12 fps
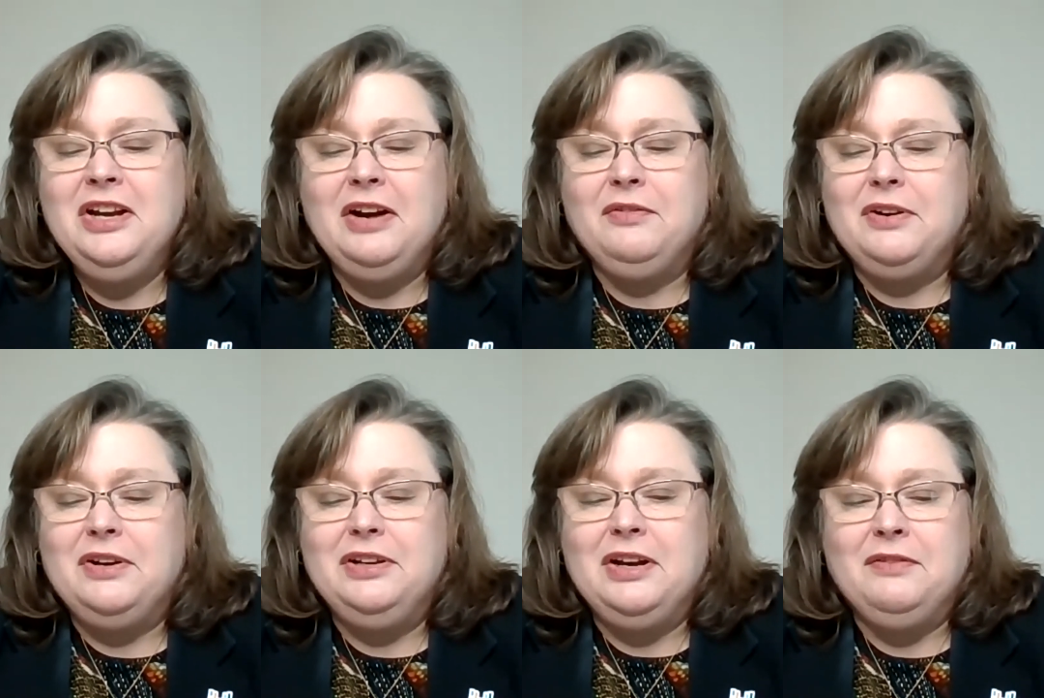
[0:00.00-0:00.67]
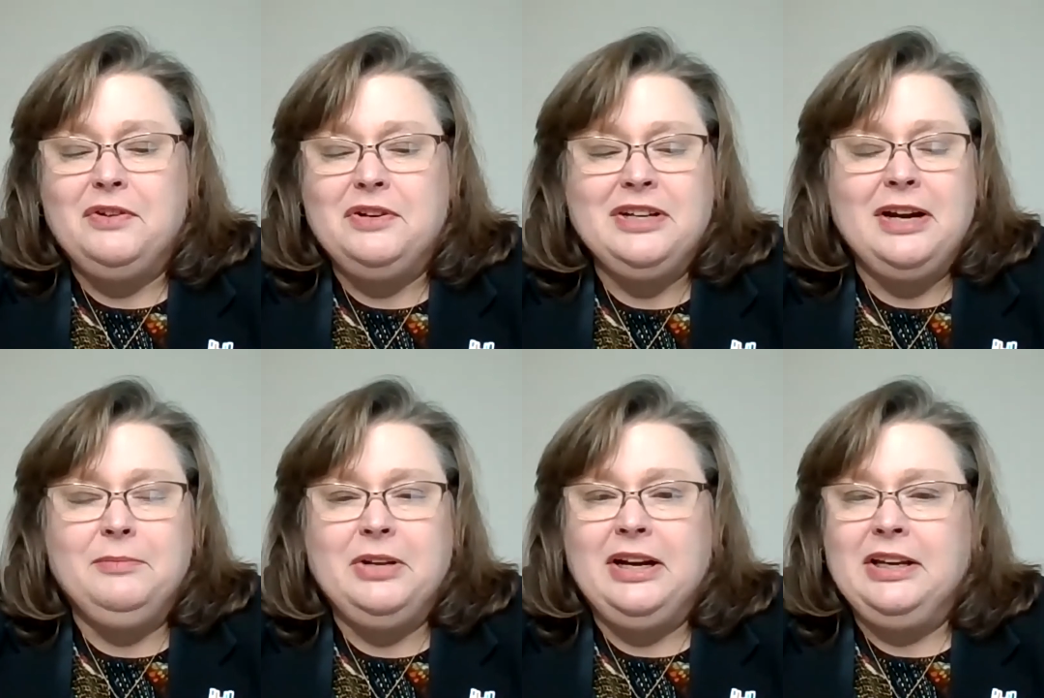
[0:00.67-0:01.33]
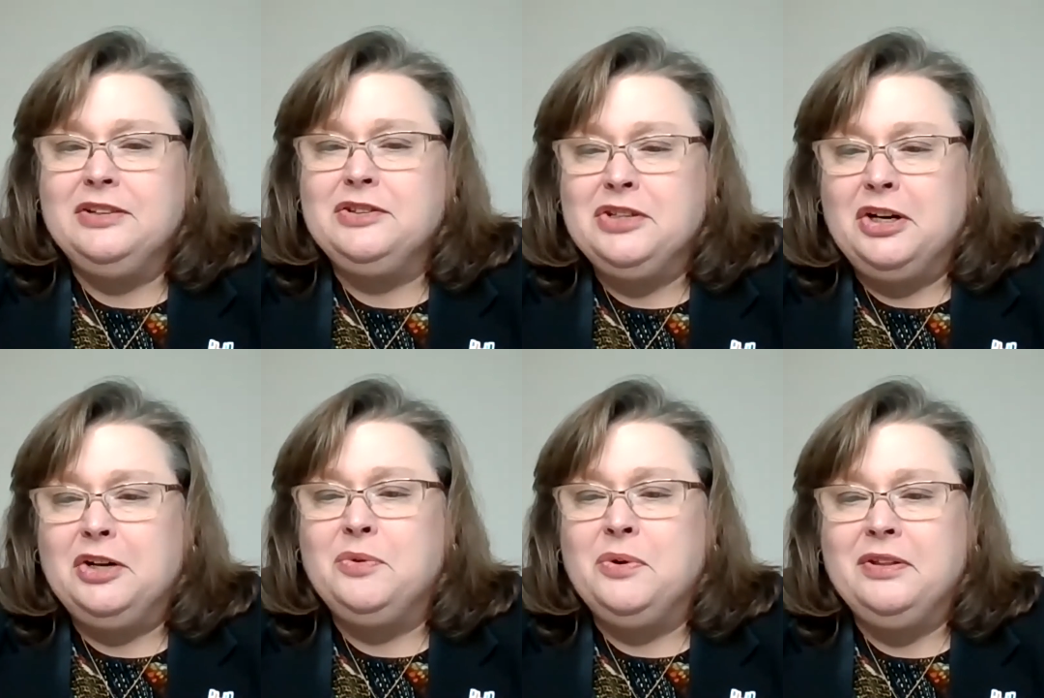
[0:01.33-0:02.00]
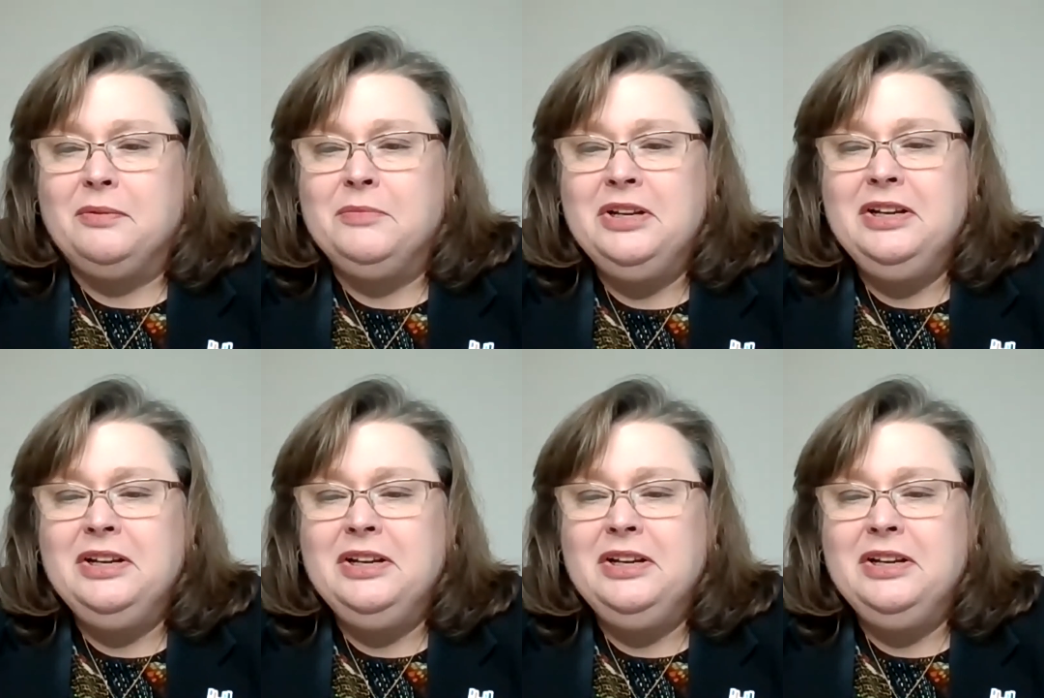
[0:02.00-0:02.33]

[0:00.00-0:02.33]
every time that I get to talk with them,